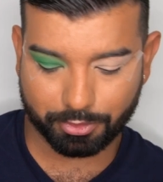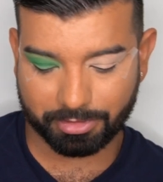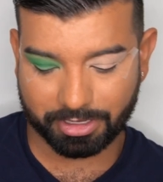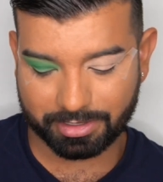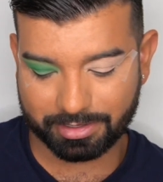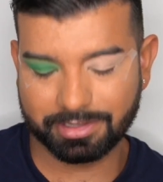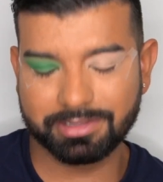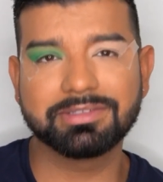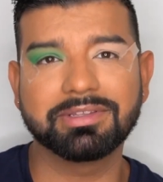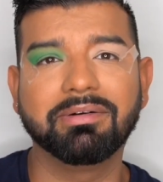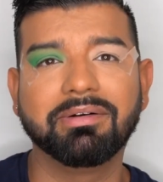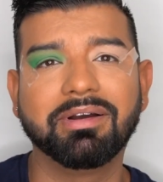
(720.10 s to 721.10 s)
me. It's
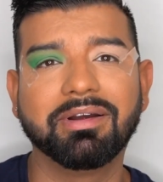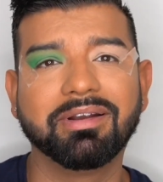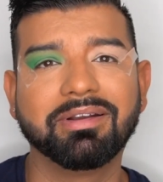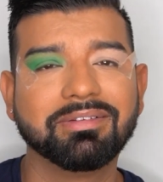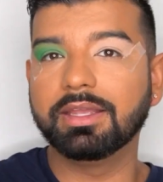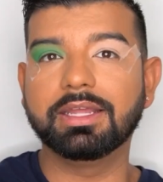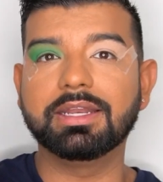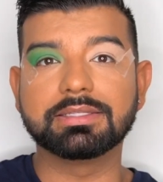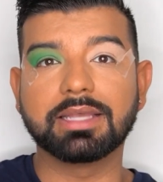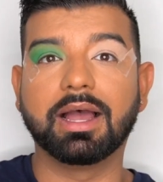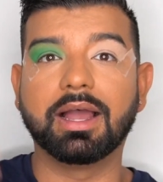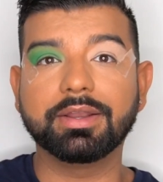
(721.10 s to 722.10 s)
so hard. It is
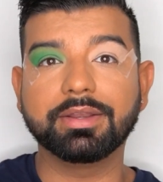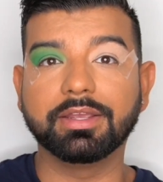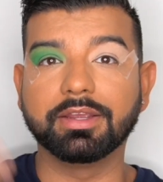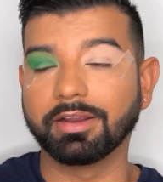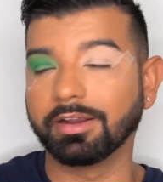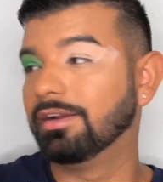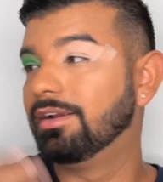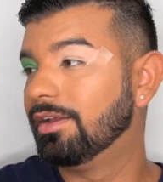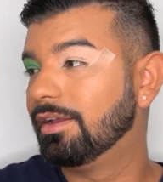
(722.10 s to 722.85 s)
hot in here.